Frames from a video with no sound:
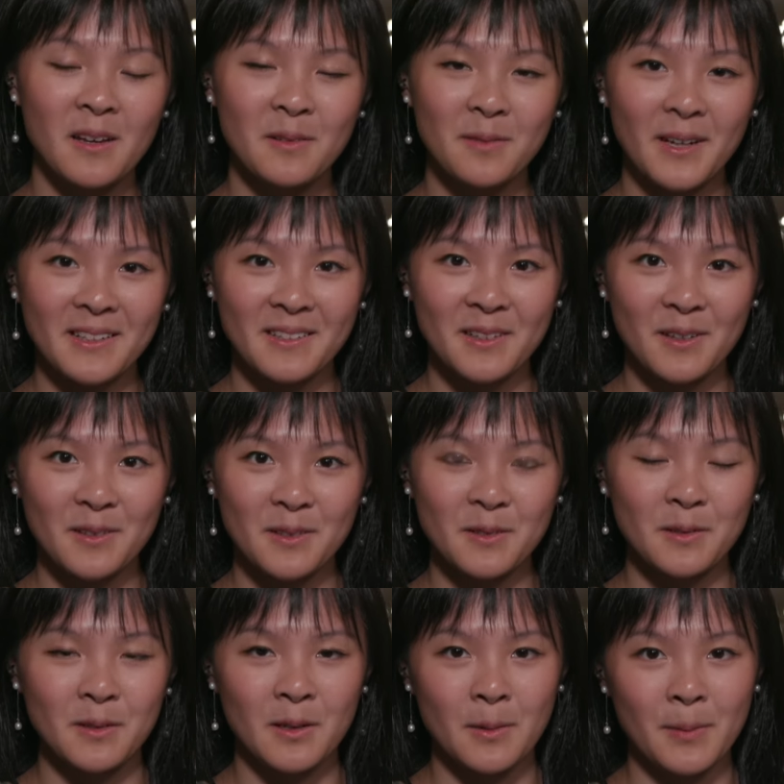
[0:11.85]
write an
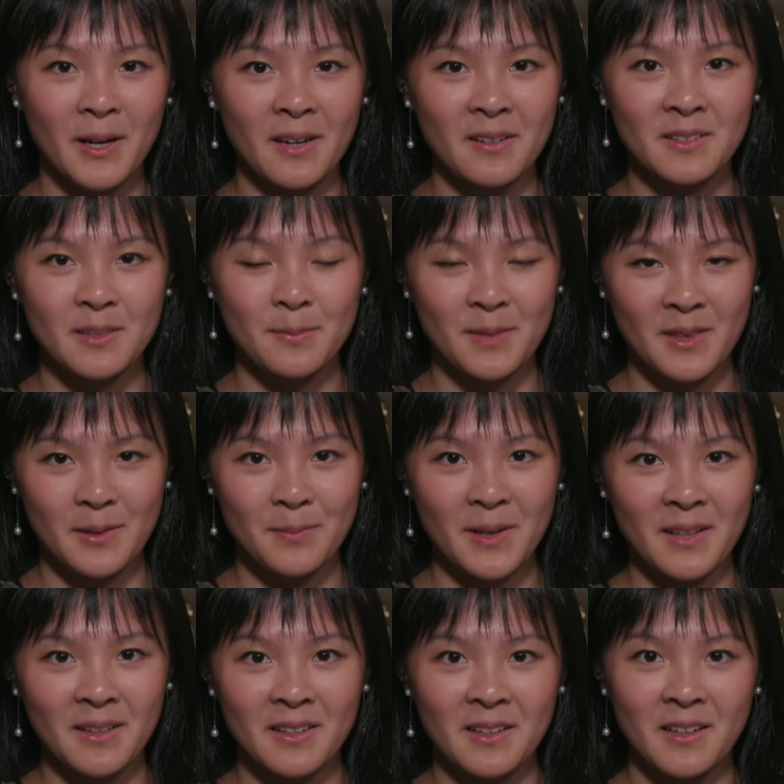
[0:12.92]
article about Timothy
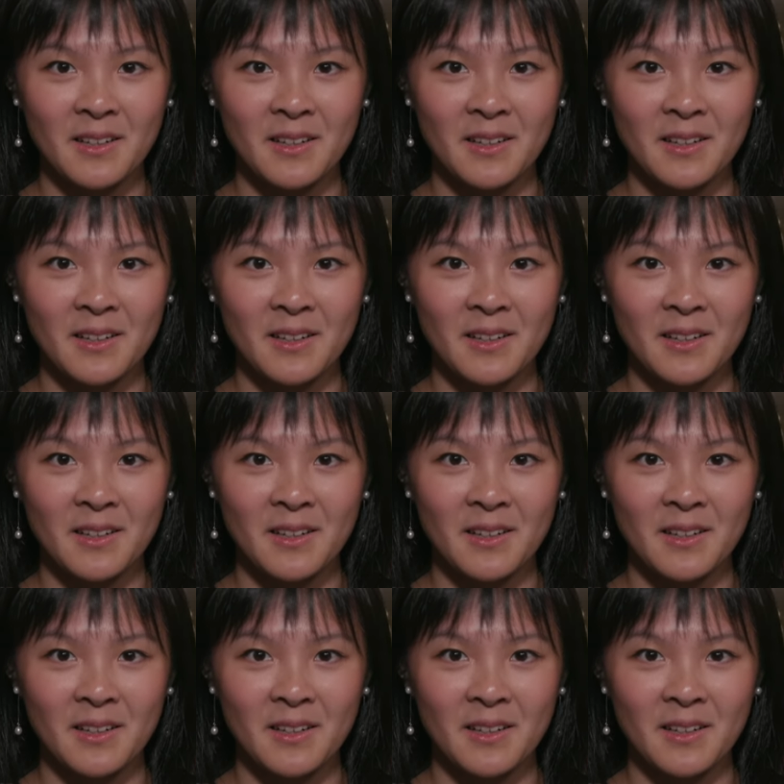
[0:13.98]
Mellon,